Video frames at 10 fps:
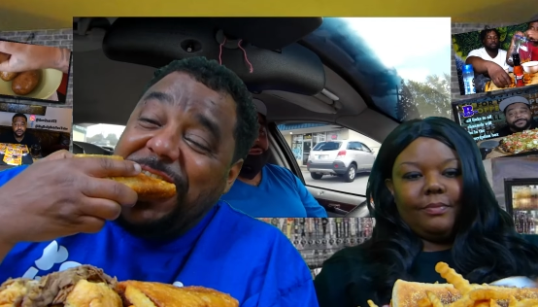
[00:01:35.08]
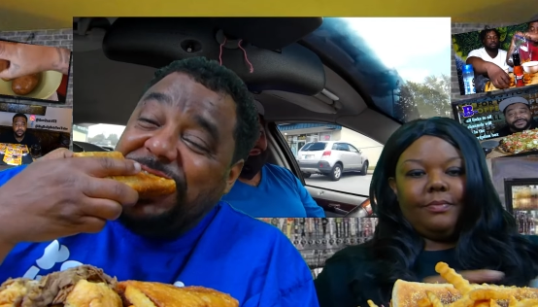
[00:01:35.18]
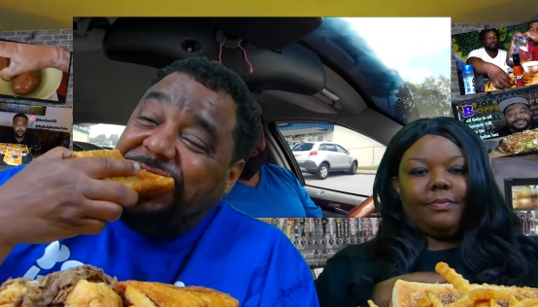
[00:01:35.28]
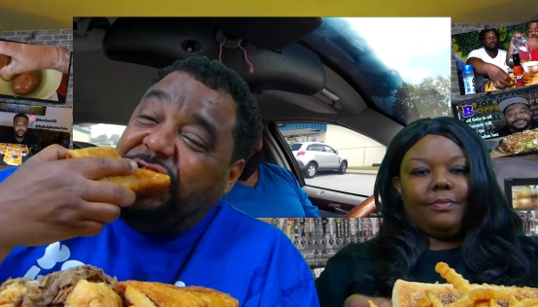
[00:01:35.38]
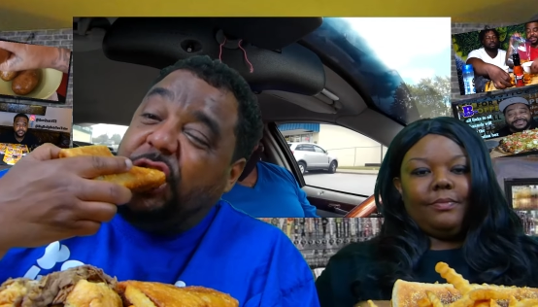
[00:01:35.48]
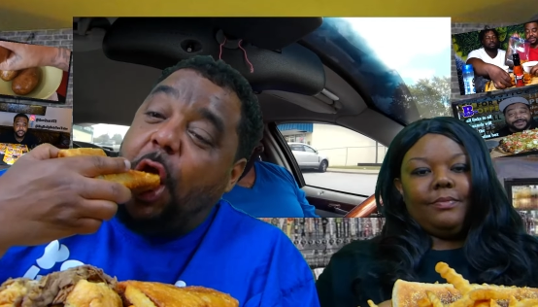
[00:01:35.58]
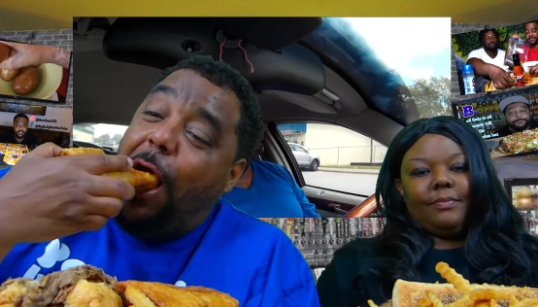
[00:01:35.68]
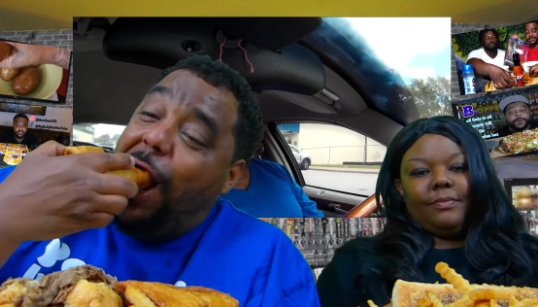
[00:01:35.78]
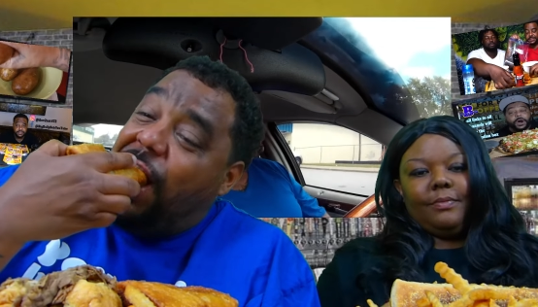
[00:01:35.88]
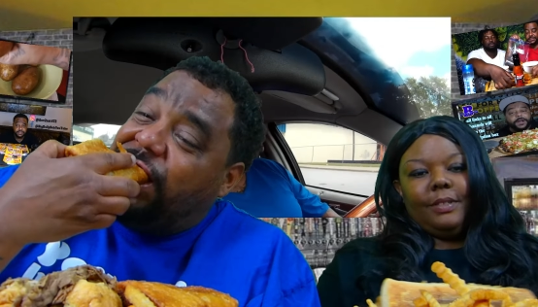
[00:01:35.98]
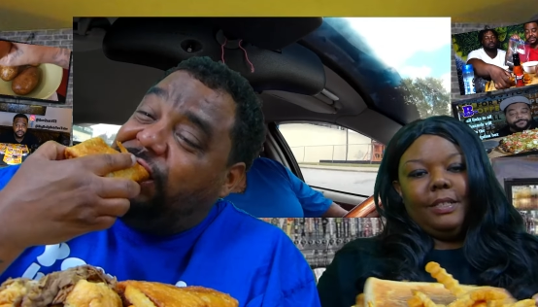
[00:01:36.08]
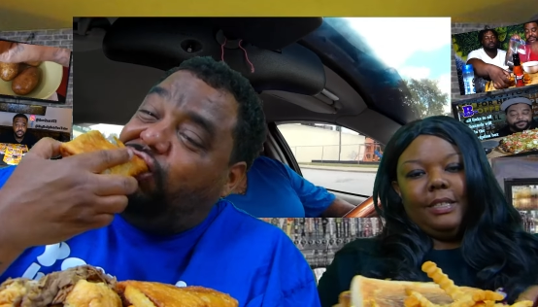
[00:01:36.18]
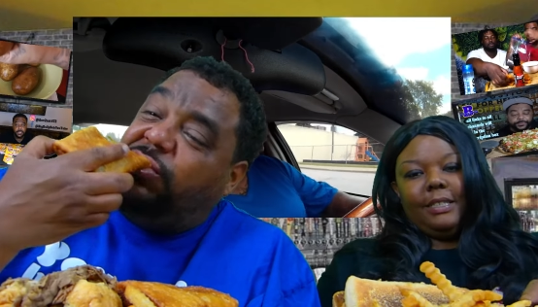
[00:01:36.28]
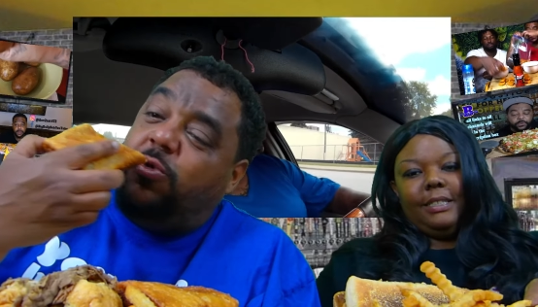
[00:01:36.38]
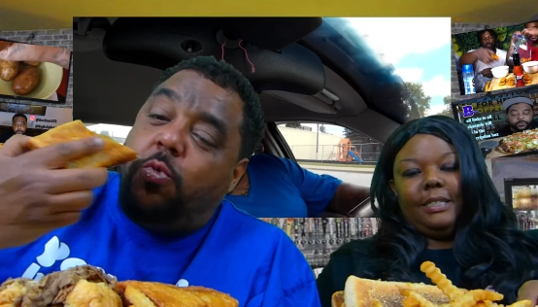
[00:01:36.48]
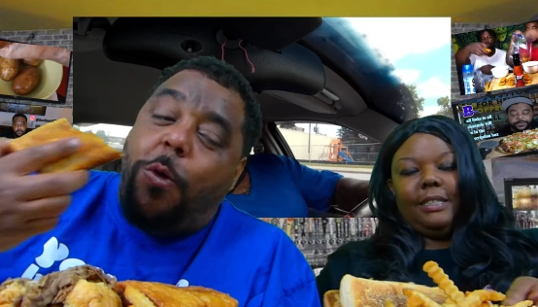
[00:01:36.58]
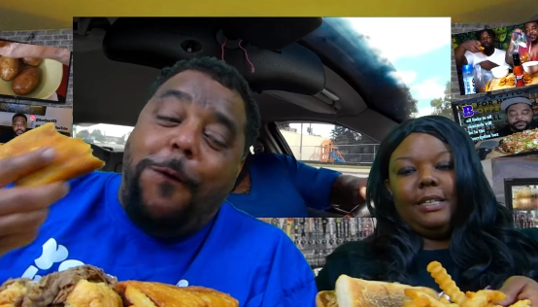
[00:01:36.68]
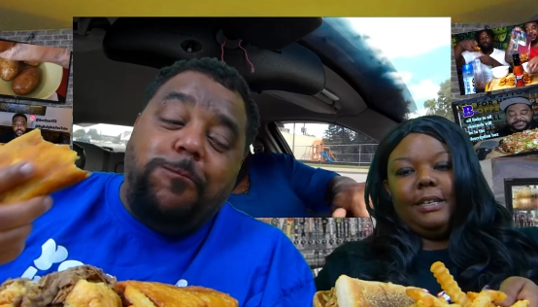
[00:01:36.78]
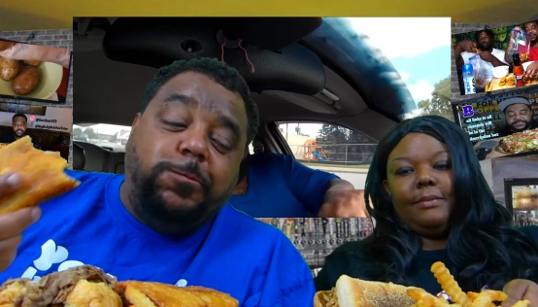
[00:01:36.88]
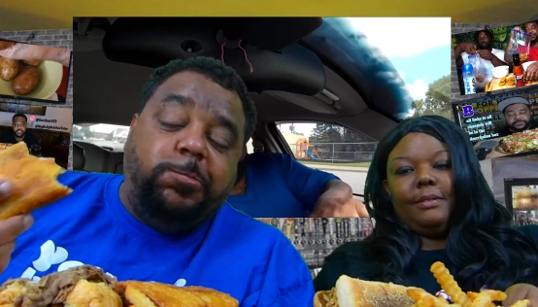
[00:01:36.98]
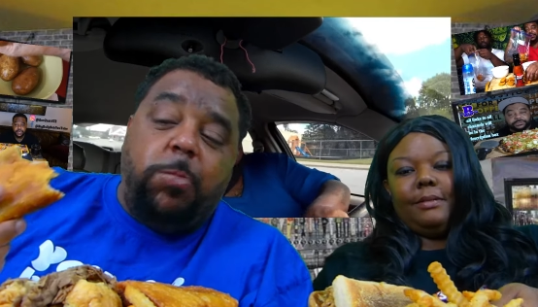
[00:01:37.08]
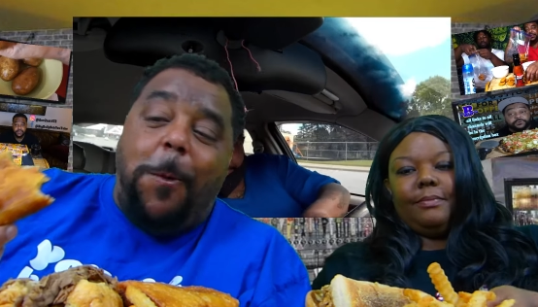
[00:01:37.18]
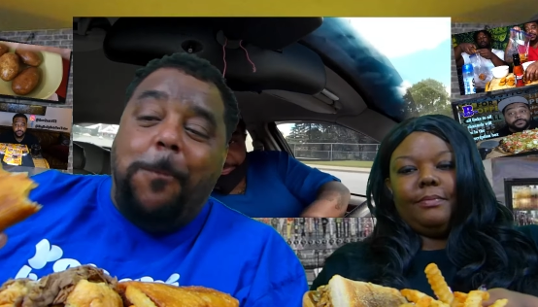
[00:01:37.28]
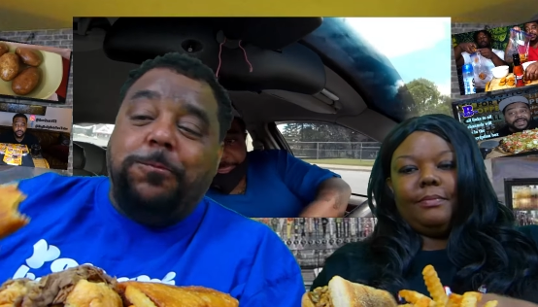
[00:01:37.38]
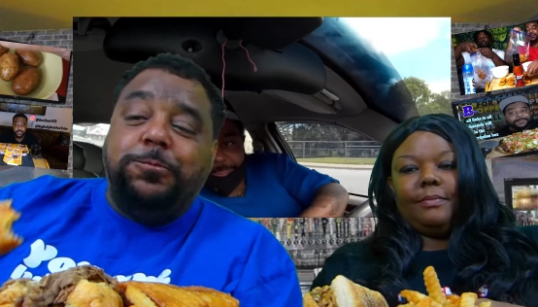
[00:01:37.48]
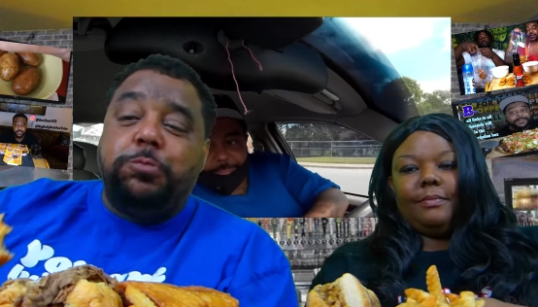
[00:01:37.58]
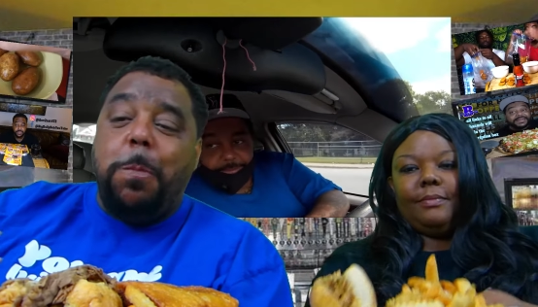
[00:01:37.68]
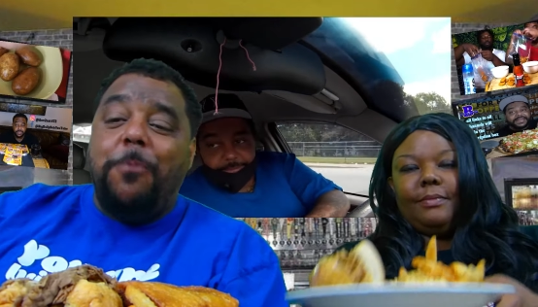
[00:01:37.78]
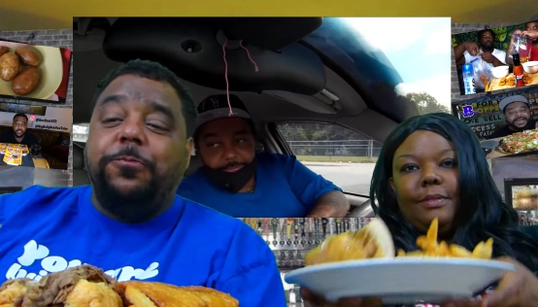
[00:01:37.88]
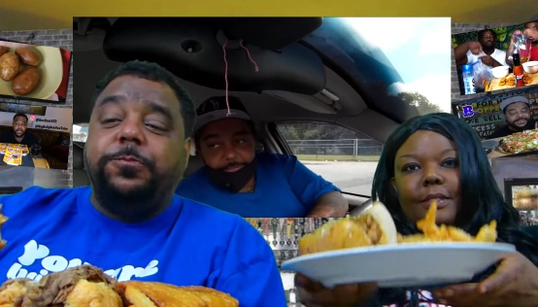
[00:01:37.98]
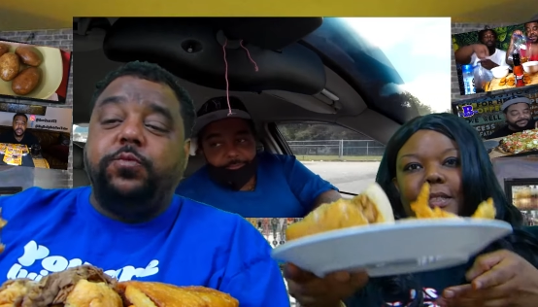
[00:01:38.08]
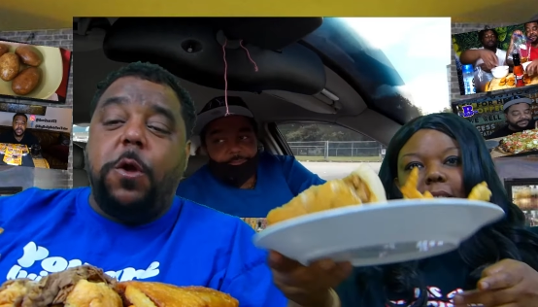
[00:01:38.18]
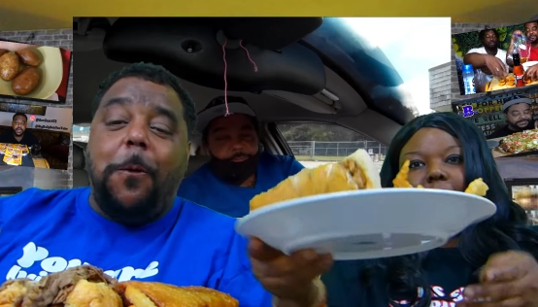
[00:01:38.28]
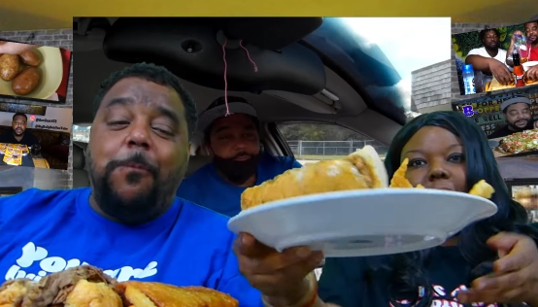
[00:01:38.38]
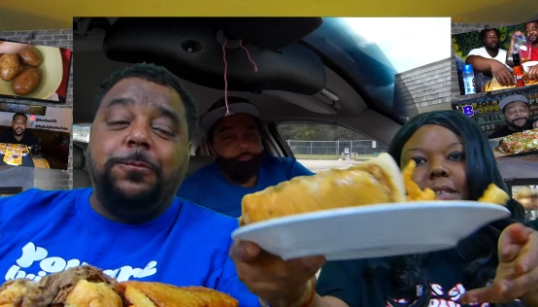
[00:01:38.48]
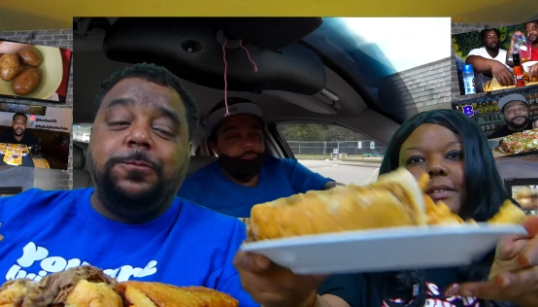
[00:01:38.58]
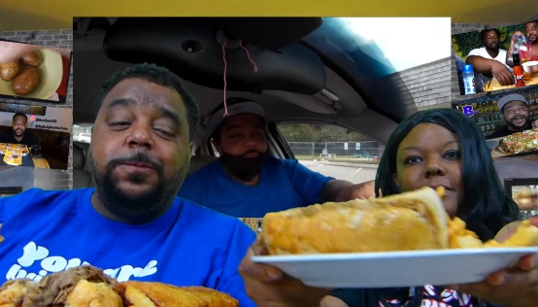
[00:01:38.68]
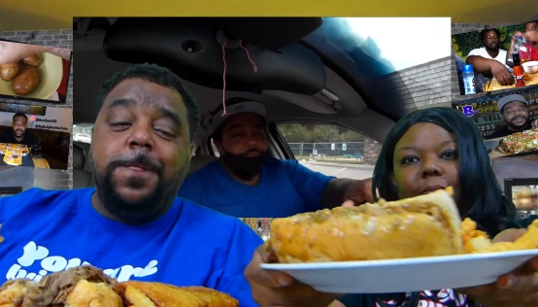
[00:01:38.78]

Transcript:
Speaker 1: Mm-hmm. You guys see that? It's just like a